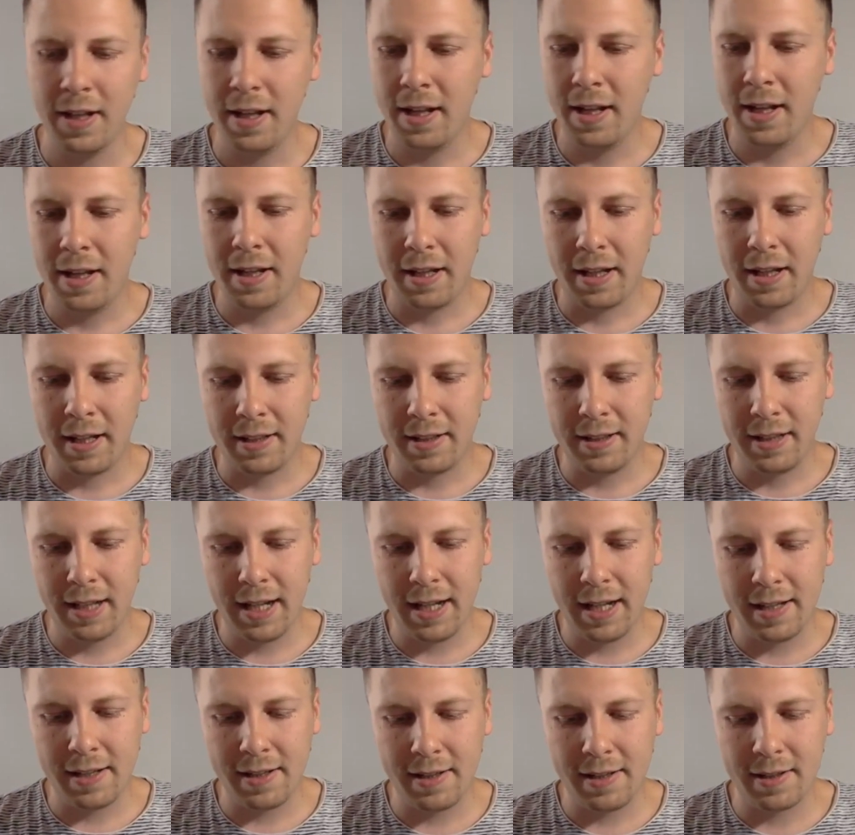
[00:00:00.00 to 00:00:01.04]
And yeah,
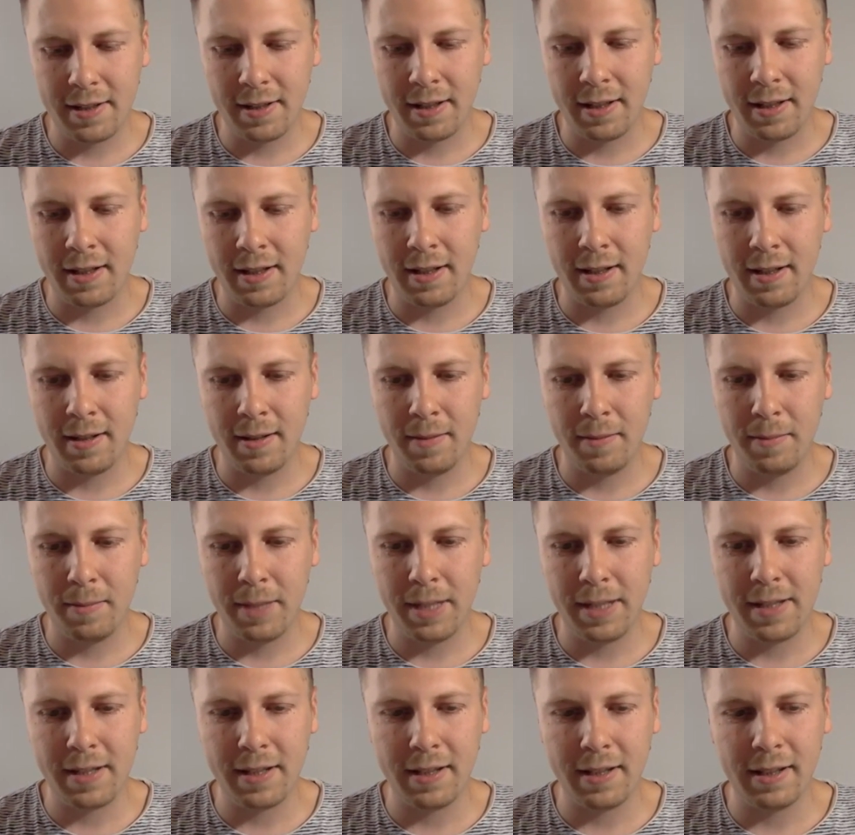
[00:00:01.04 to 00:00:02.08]
it's
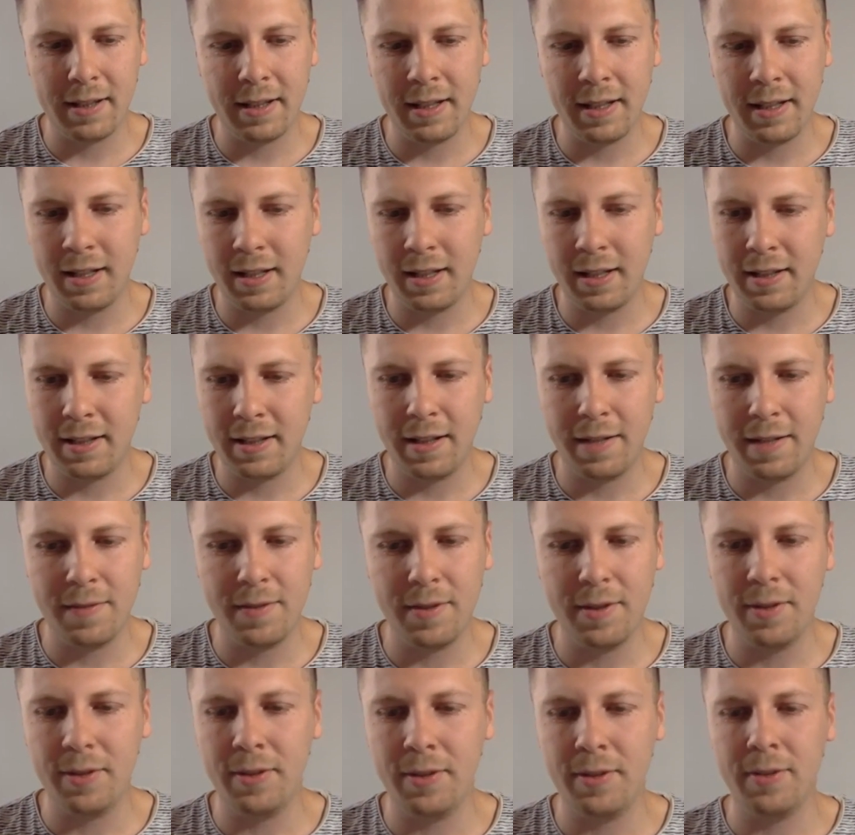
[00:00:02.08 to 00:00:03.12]
basically, it gives
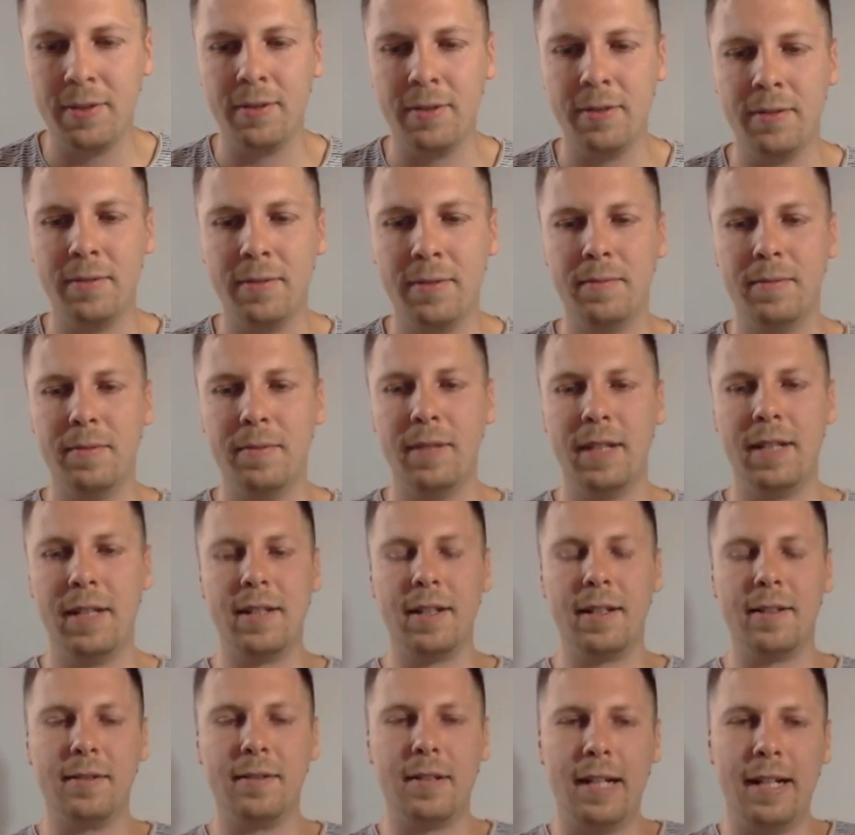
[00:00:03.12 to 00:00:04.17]
you, it's a
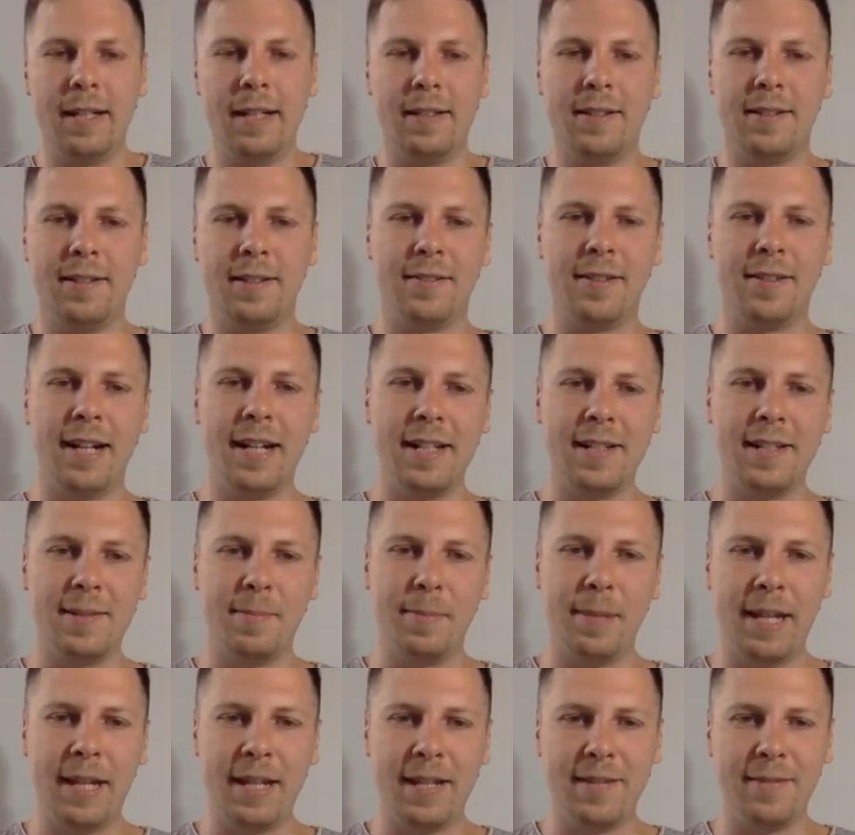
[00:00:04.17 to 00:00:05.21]
great
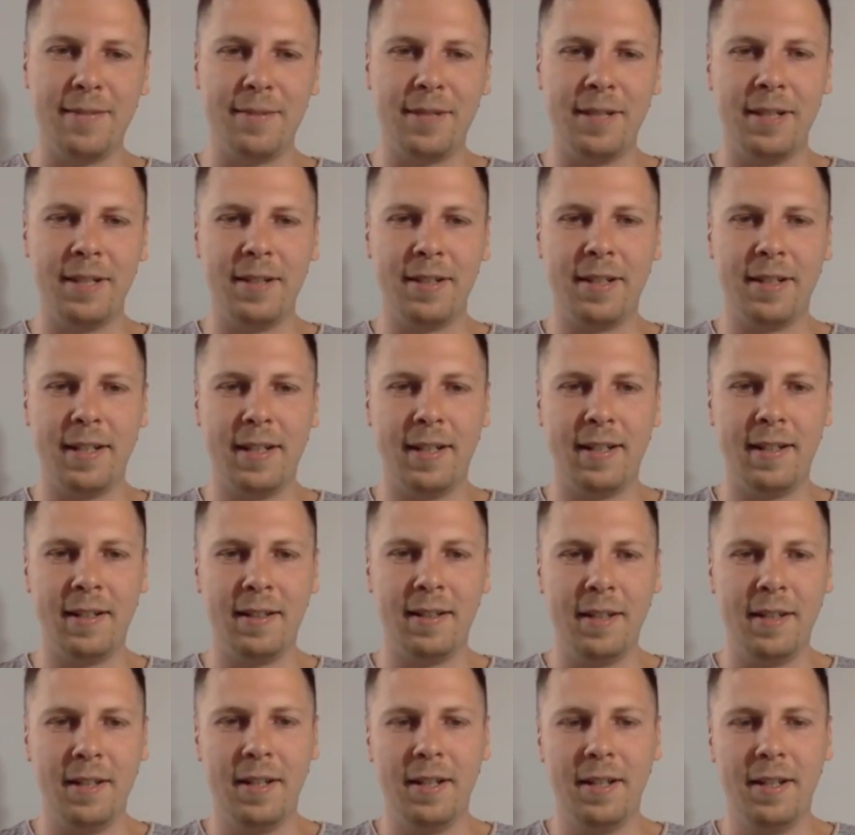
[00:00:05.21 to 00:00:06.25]
space where you can
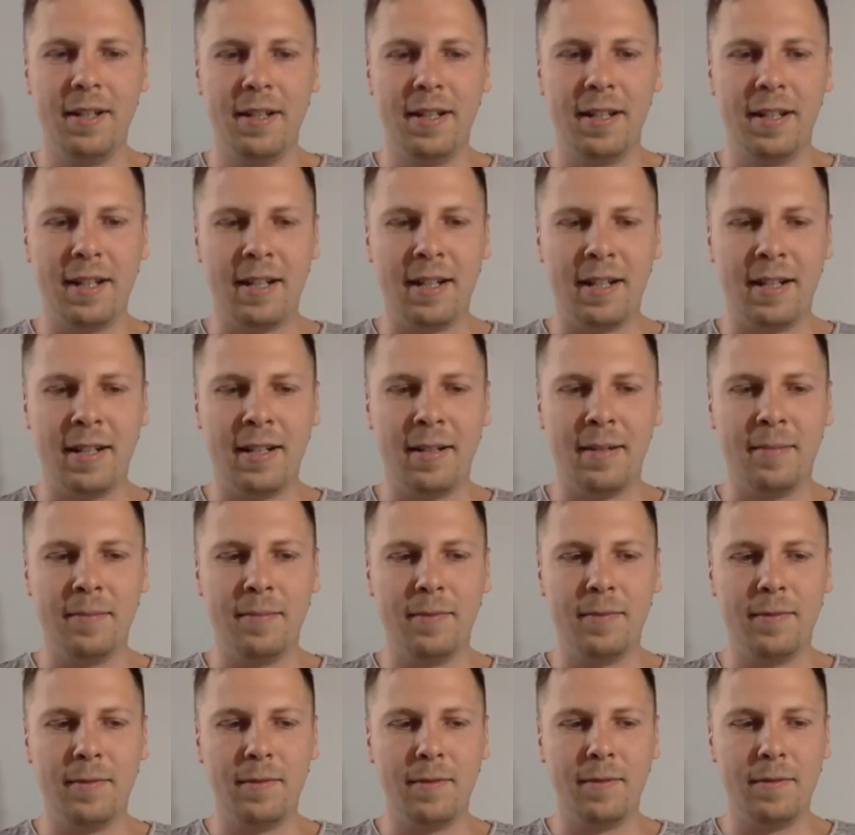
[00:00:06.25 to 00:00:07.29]

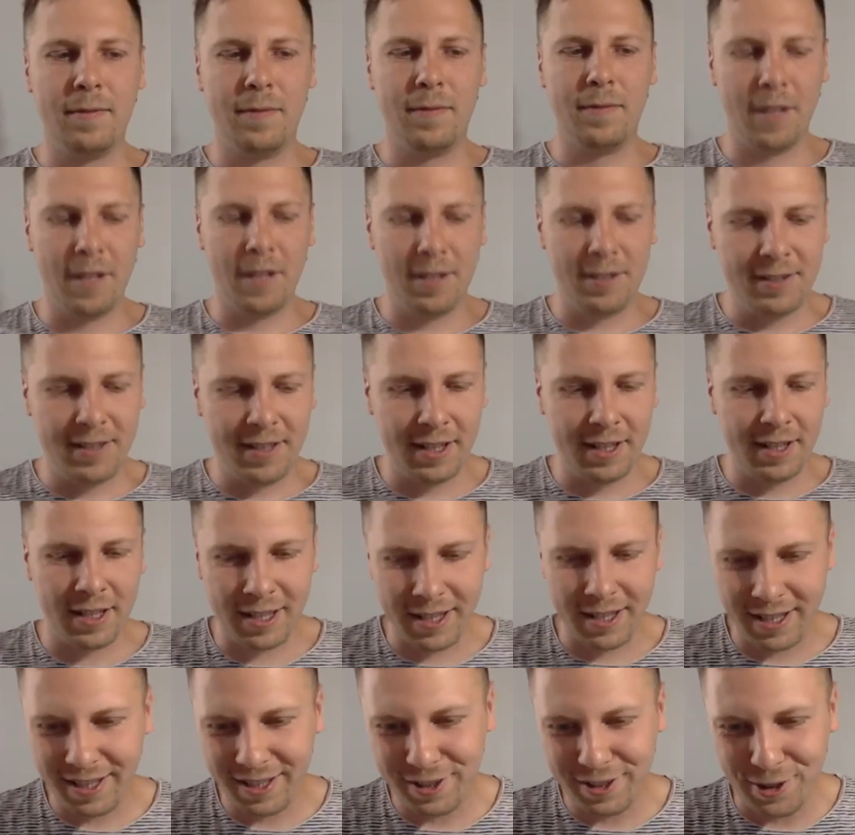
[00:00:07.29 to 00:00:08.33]
further
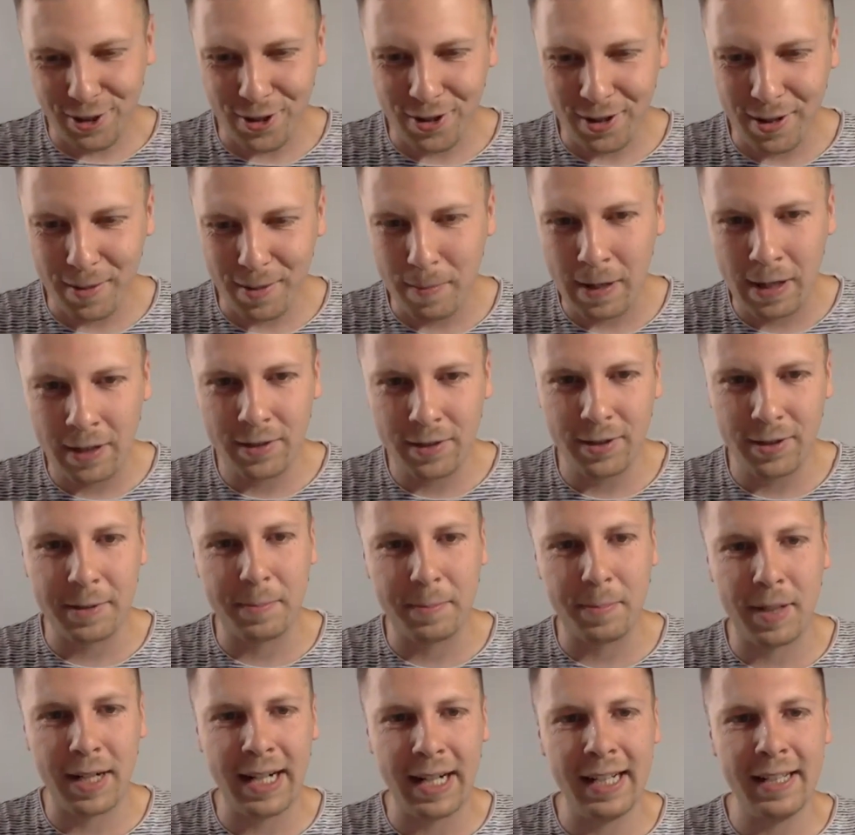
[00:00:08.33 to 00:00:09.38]
talk about your
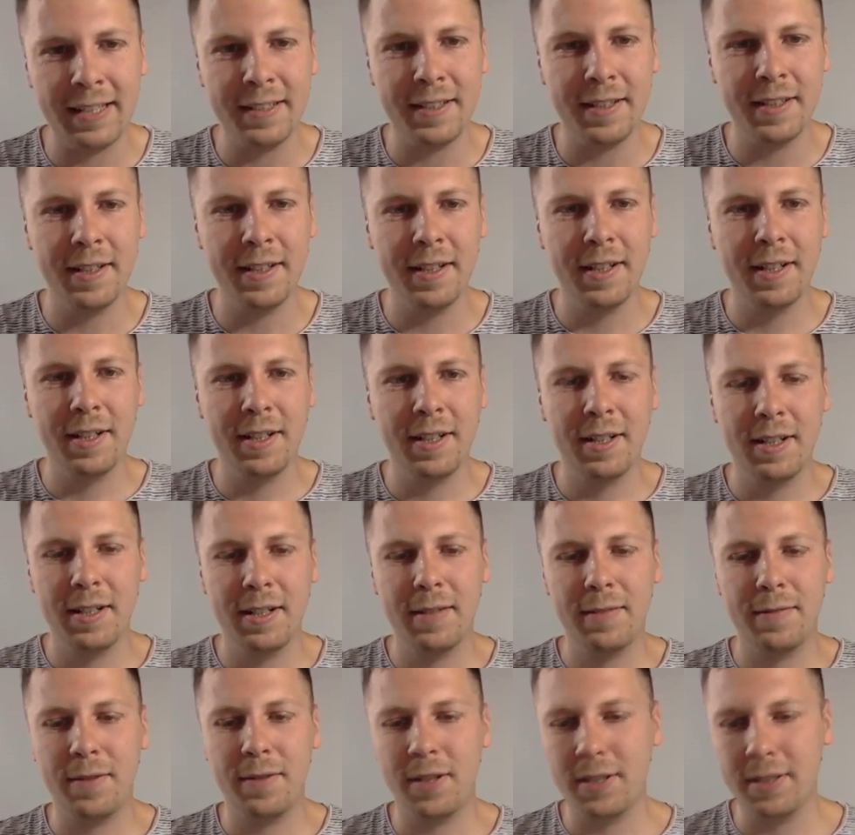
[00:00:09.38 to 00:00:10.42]
brand,
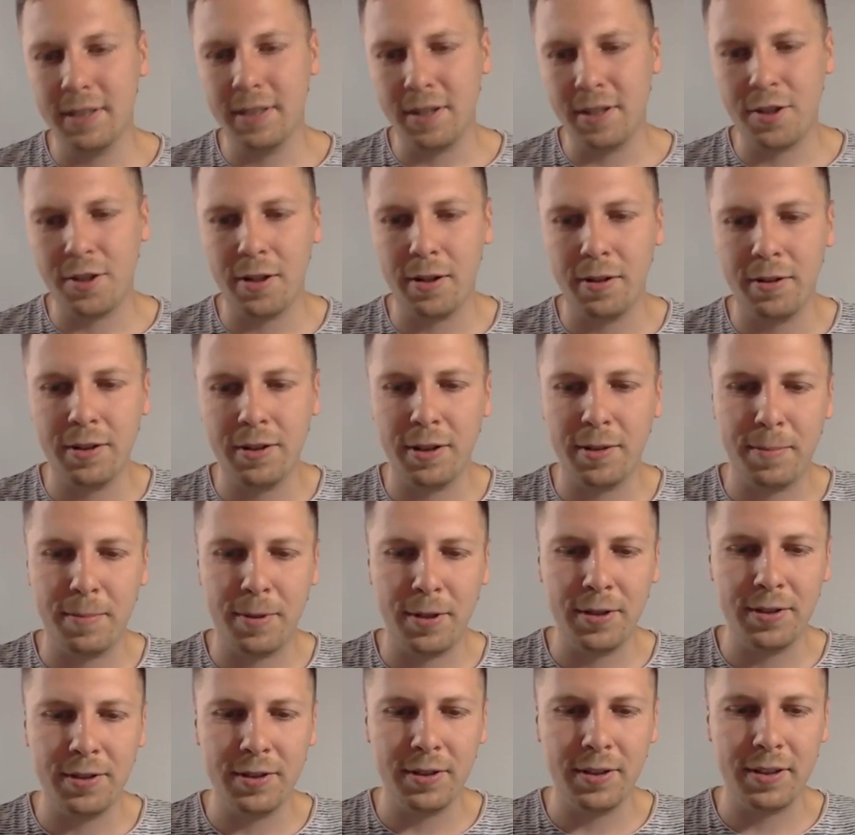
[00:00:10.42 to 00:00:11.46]
further show your
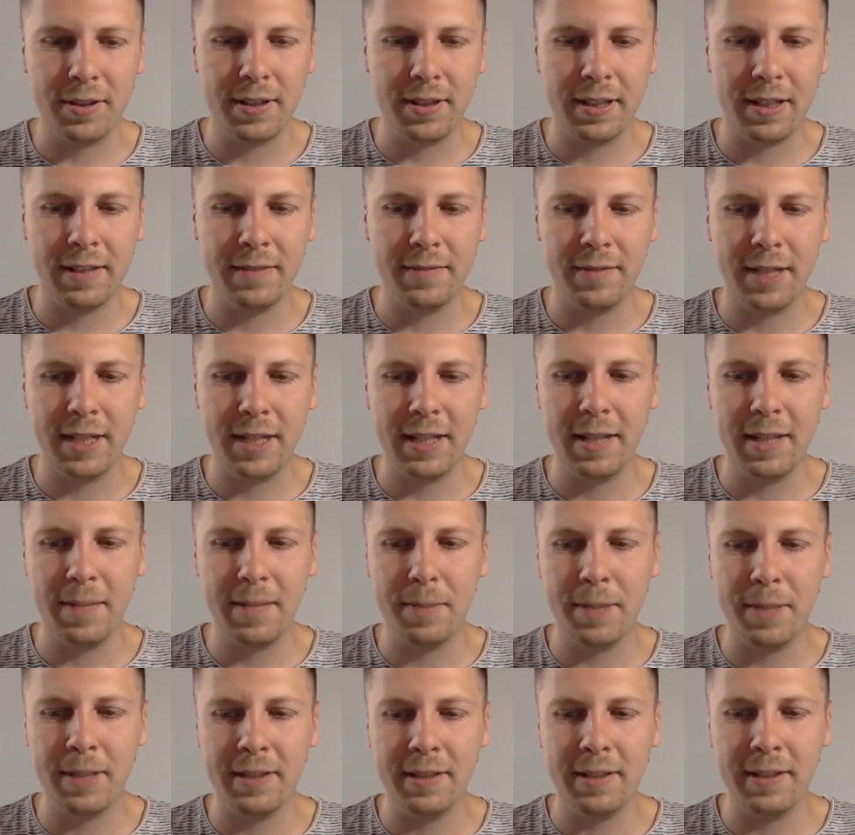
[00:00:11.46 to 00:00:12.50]
product, and really
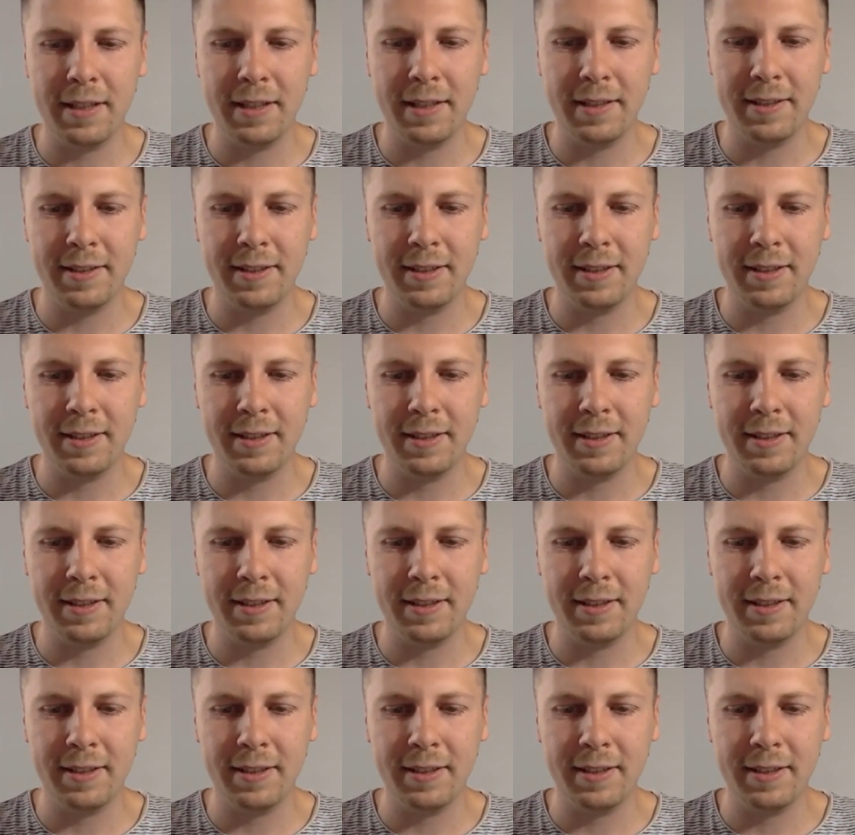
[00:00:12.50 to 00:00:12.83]
build this